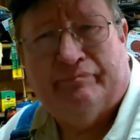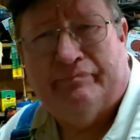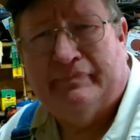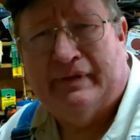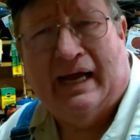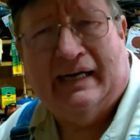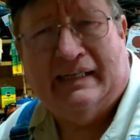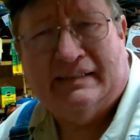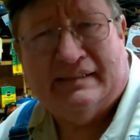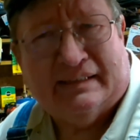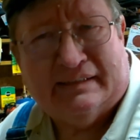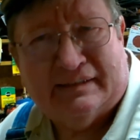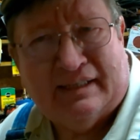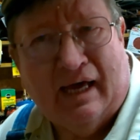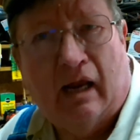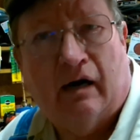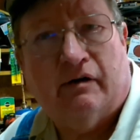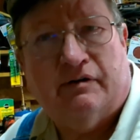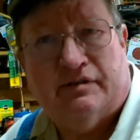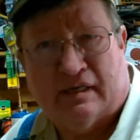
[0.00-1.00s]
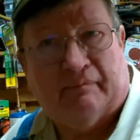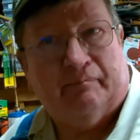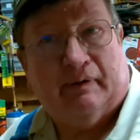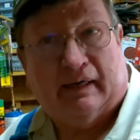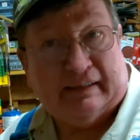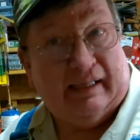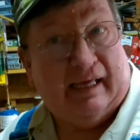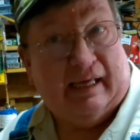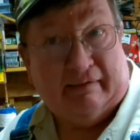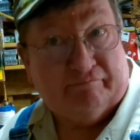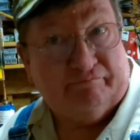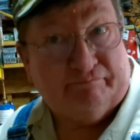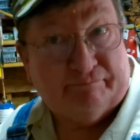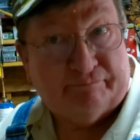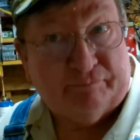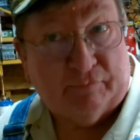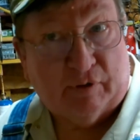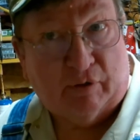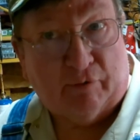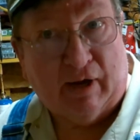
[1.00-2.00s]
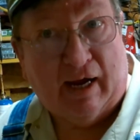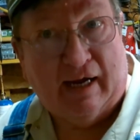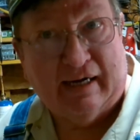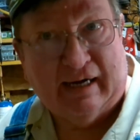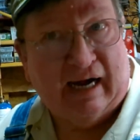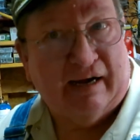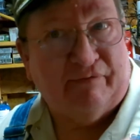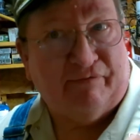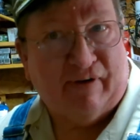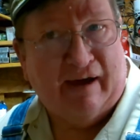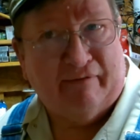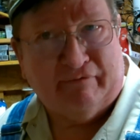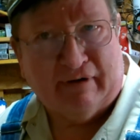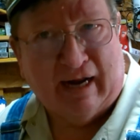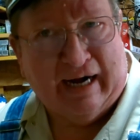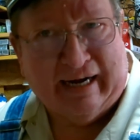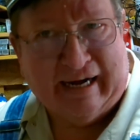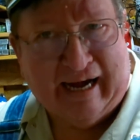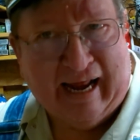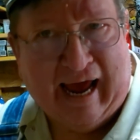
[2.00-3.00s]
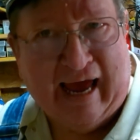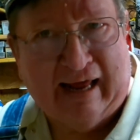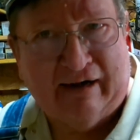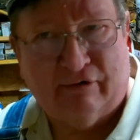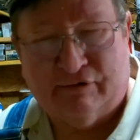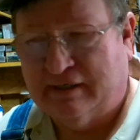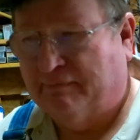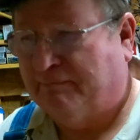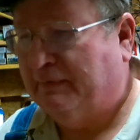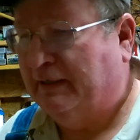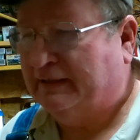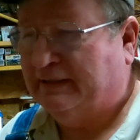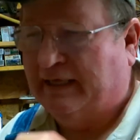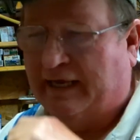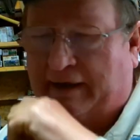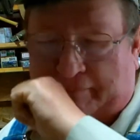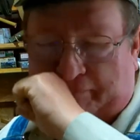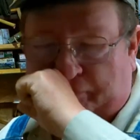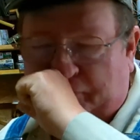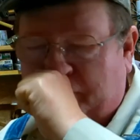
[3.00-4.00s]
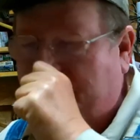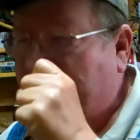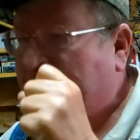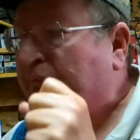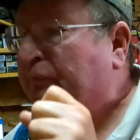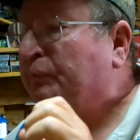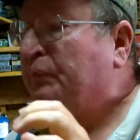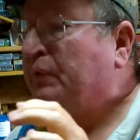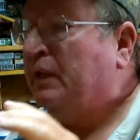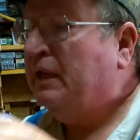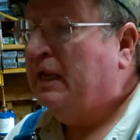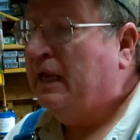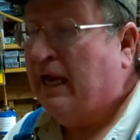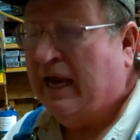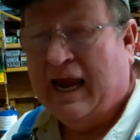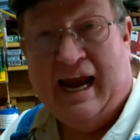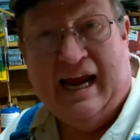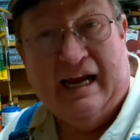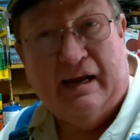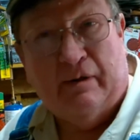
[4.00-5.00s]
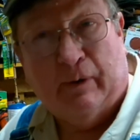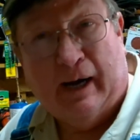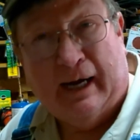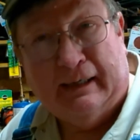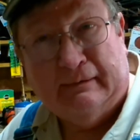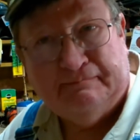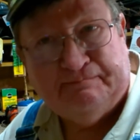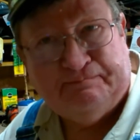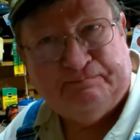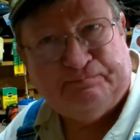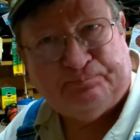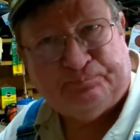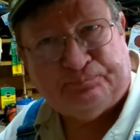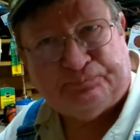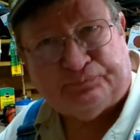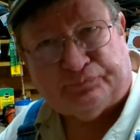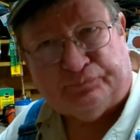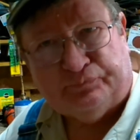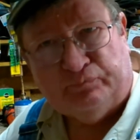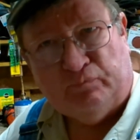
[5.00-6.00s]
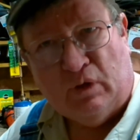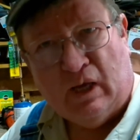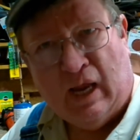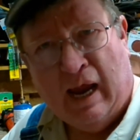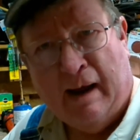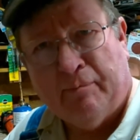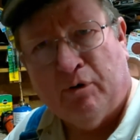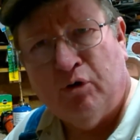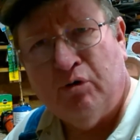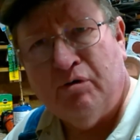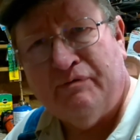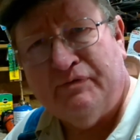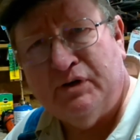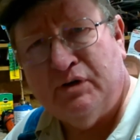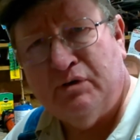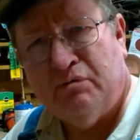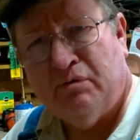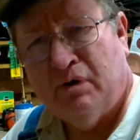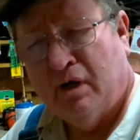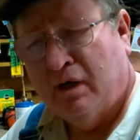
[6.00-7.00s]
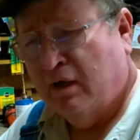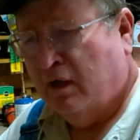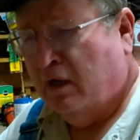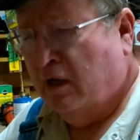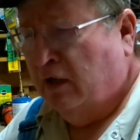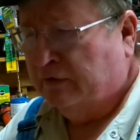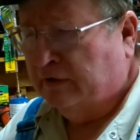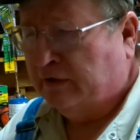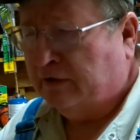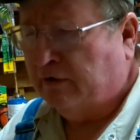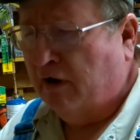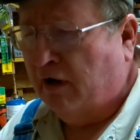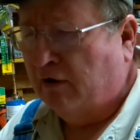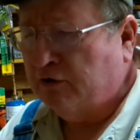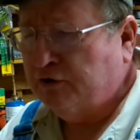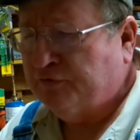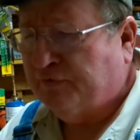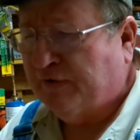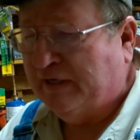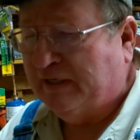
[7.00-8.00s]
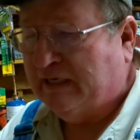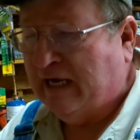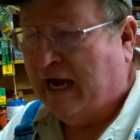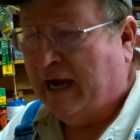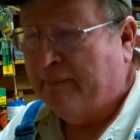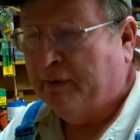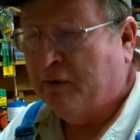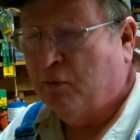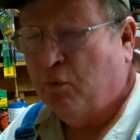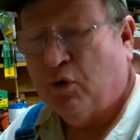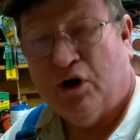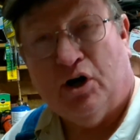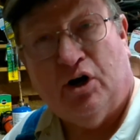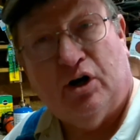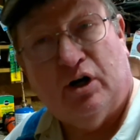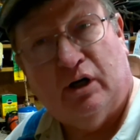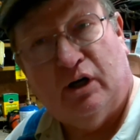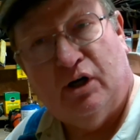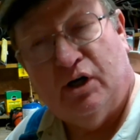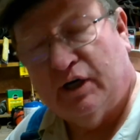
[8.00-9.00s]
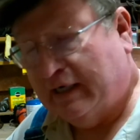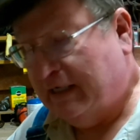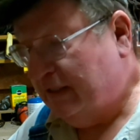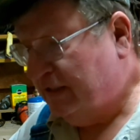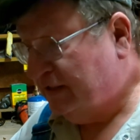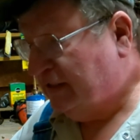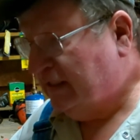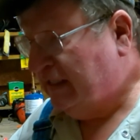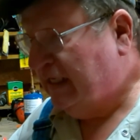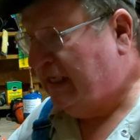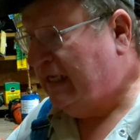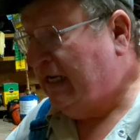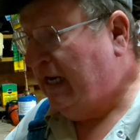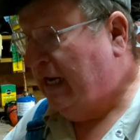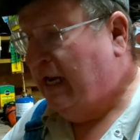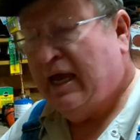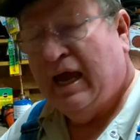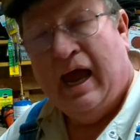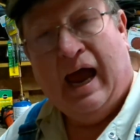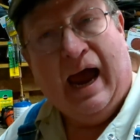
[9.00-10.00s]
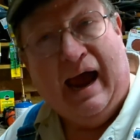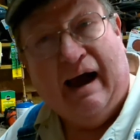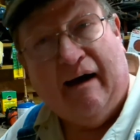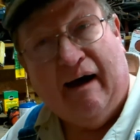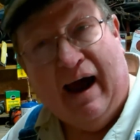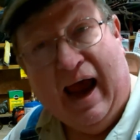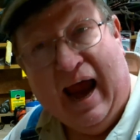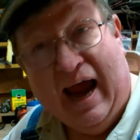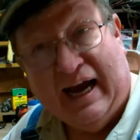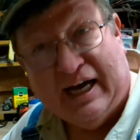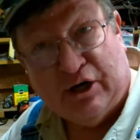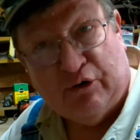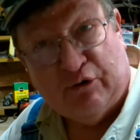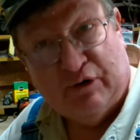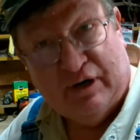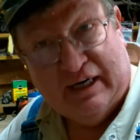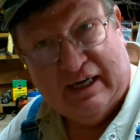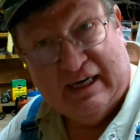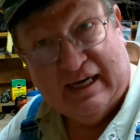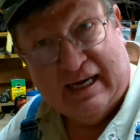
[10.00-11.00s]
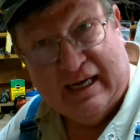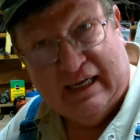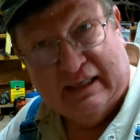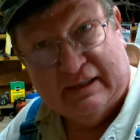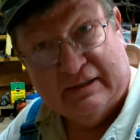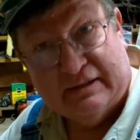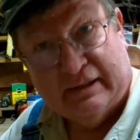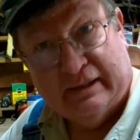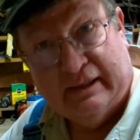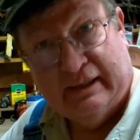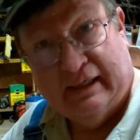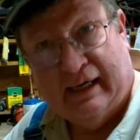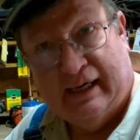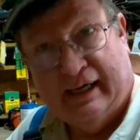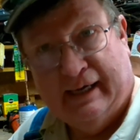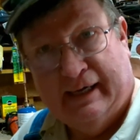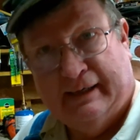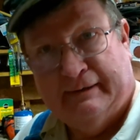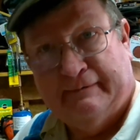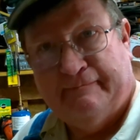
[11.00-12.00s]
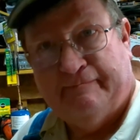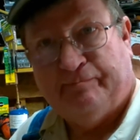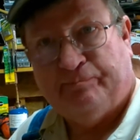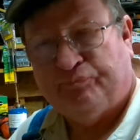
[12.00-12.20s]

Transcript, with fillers: ninety-six dollars, something like that. Okay, ninety-five ninety-nine or something like that. Anyway, I'm going to review the crossfeed table, and we're going to look and see how accurate it is, uh,